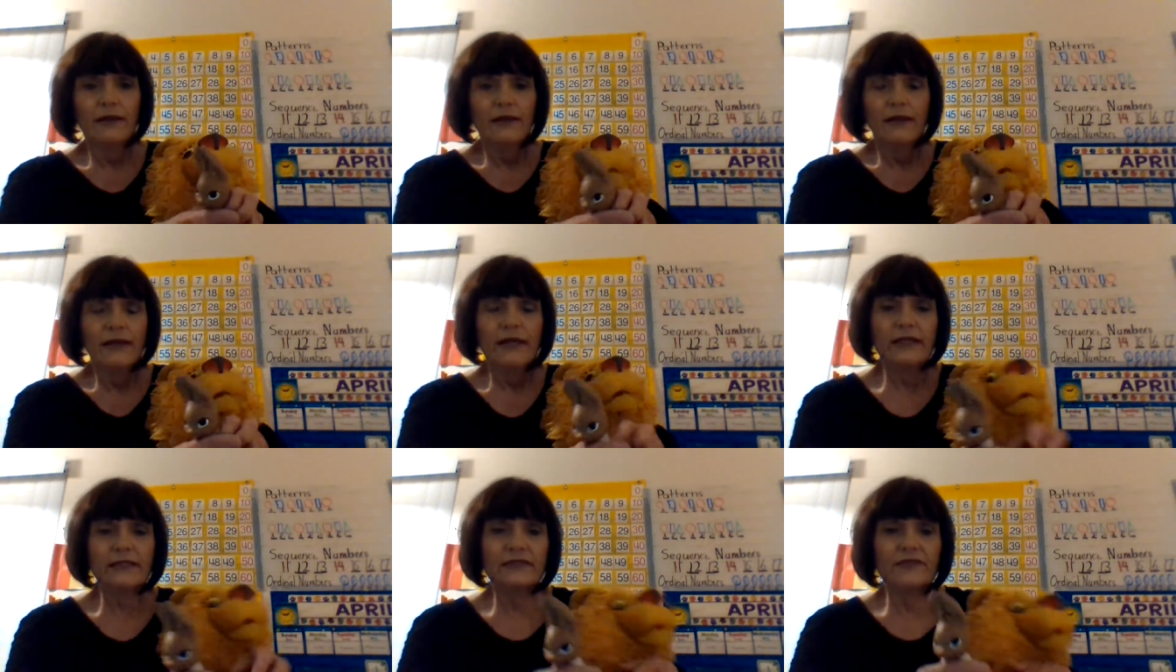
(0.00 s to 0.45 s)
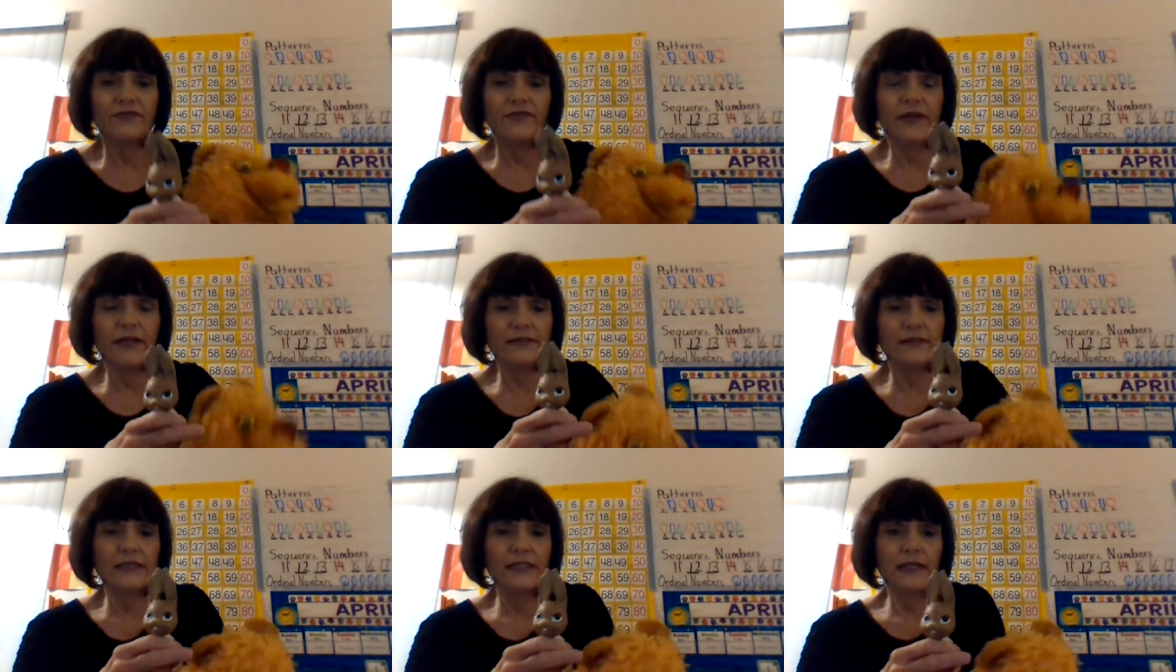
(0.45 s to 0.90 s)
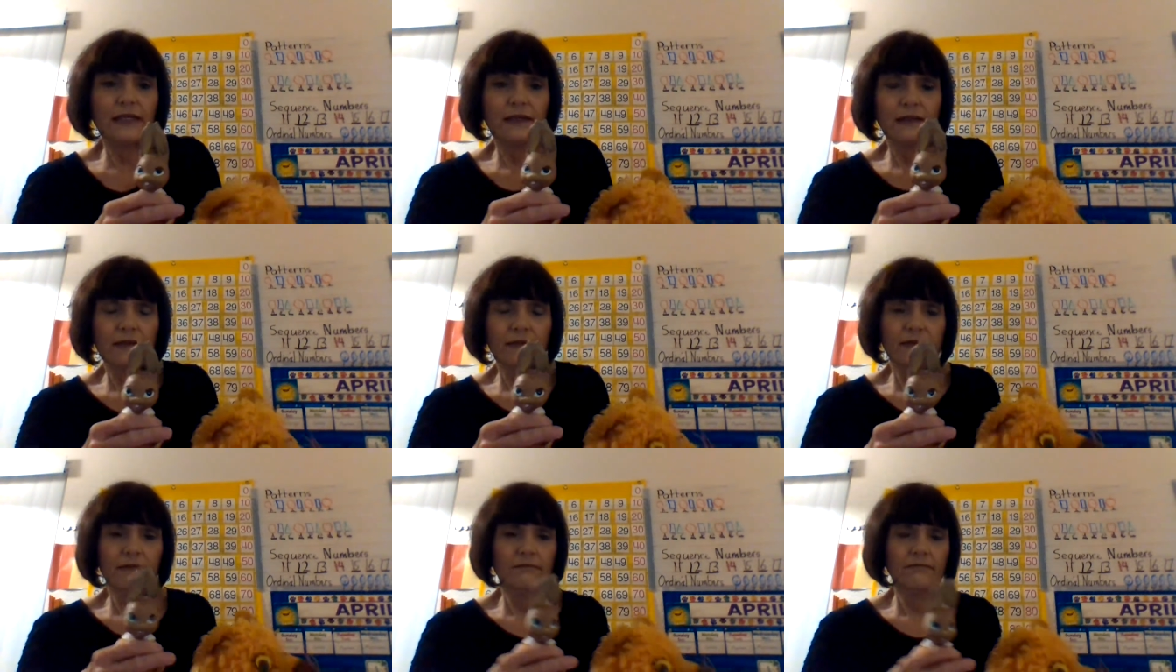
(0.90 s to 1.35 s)
He's fuzzy.
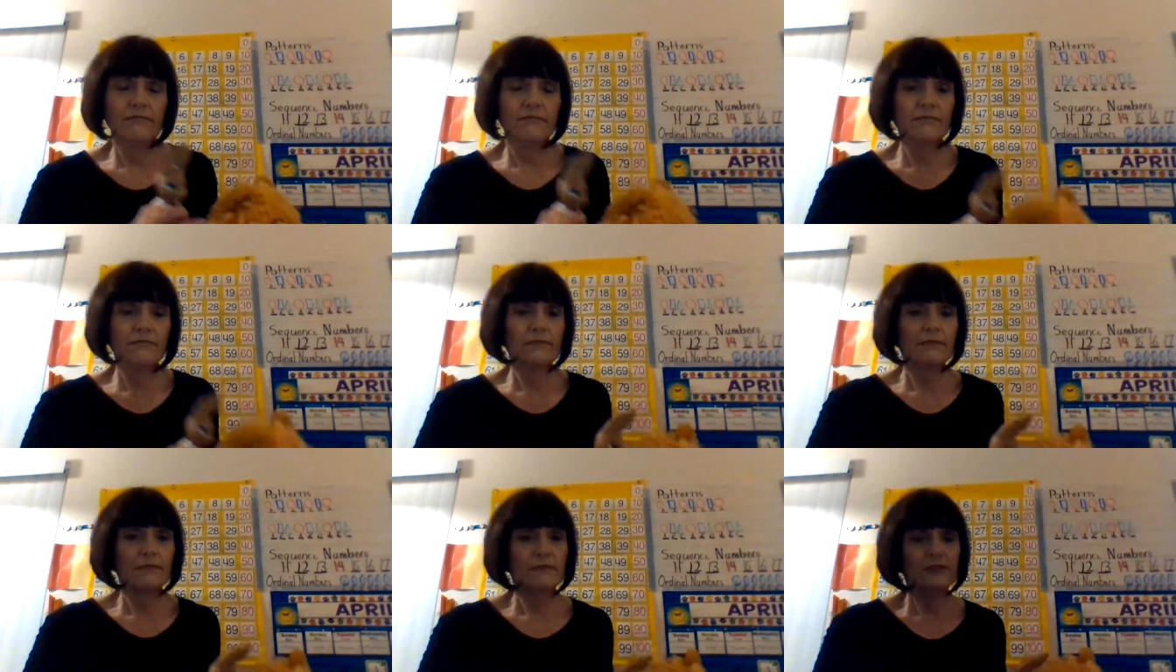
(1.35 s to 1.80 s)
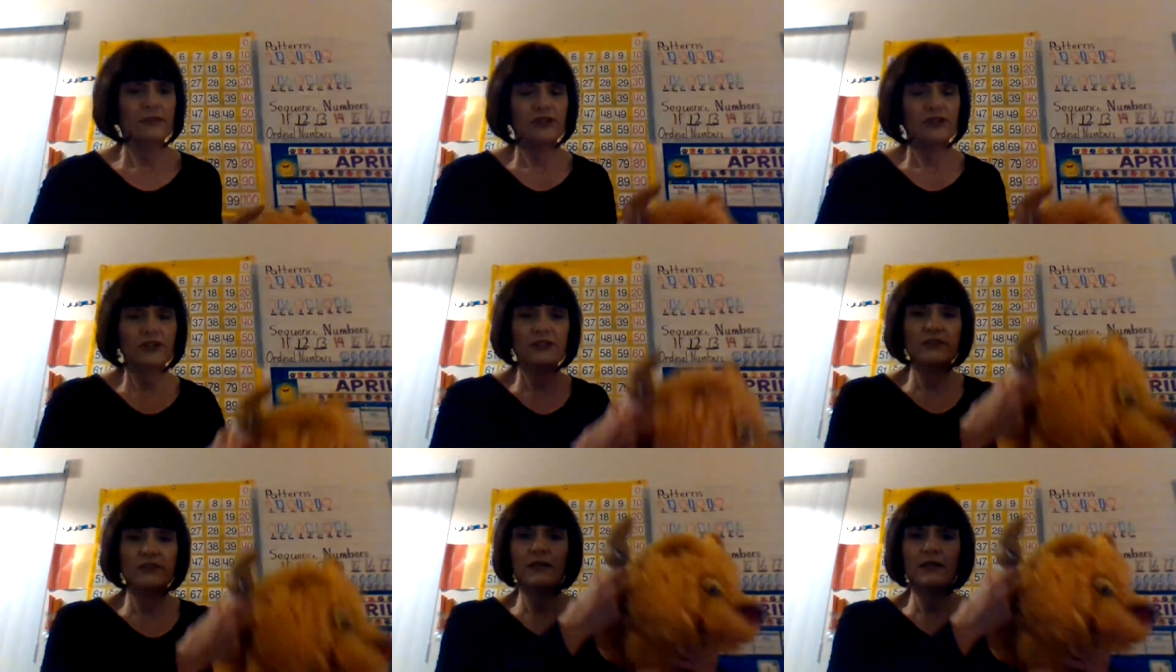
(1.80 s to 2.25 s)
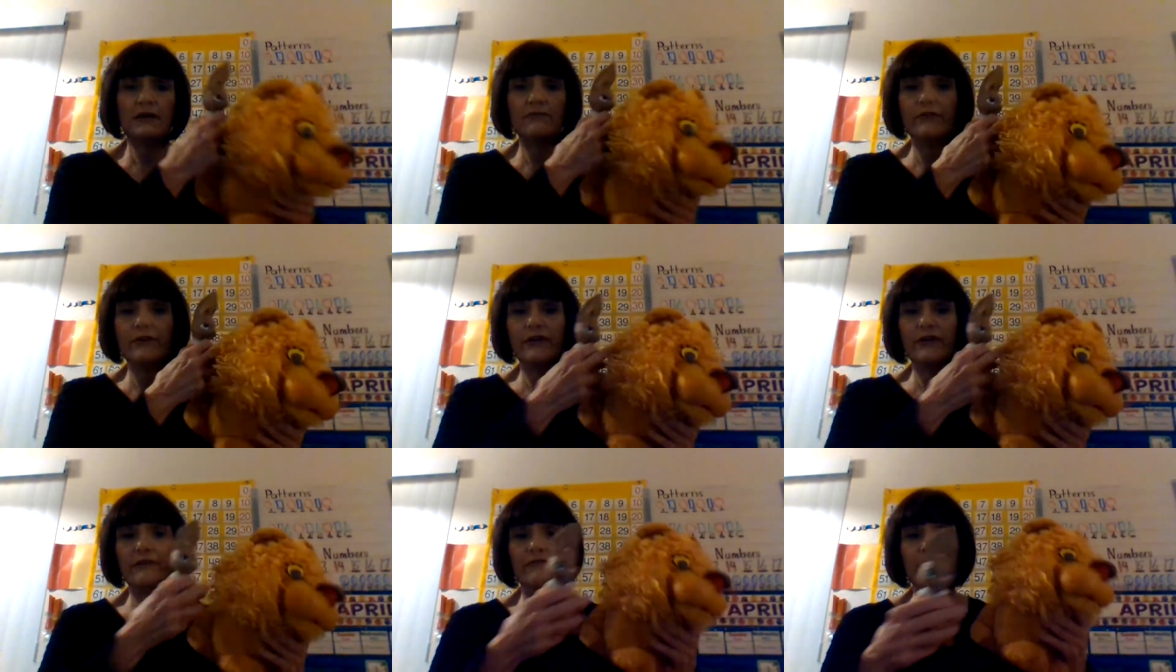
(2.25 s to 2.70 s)
She's not
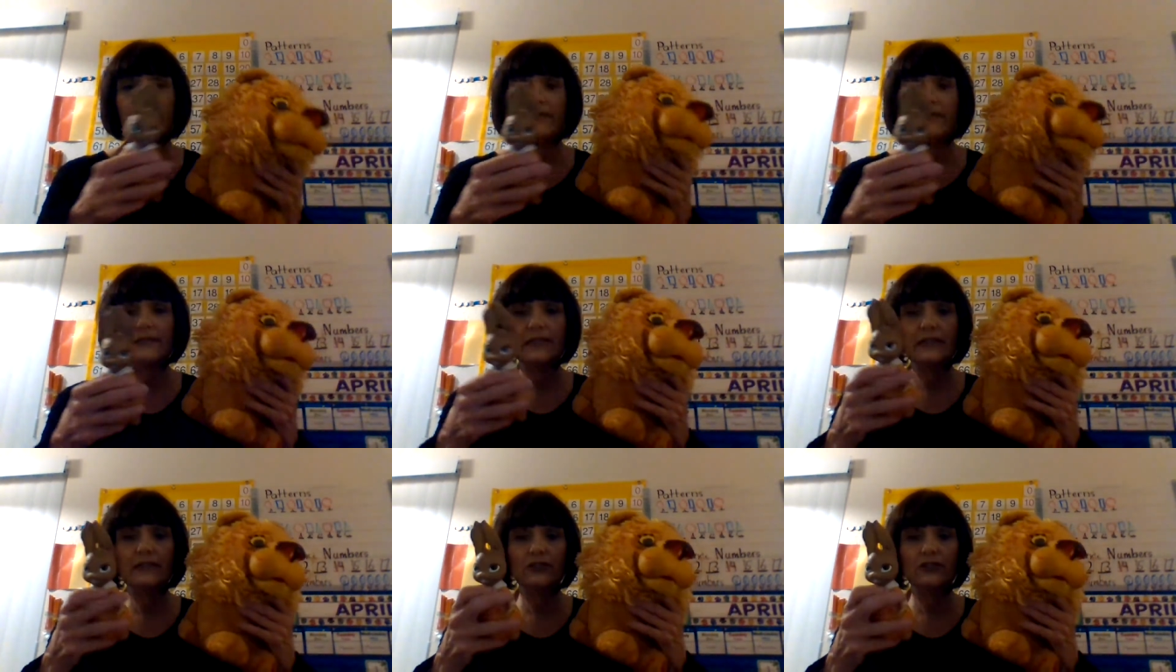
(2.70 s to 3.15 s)
very fuzzy.